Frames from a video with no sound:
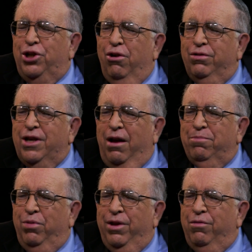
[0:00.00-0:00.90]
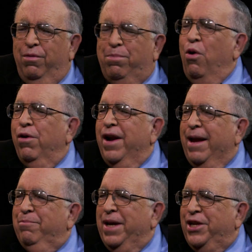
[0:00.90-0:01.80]
shows up with a reporter
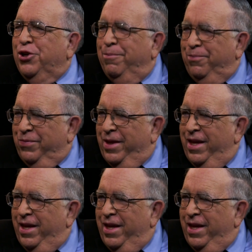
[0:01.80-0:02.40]
named Beecham,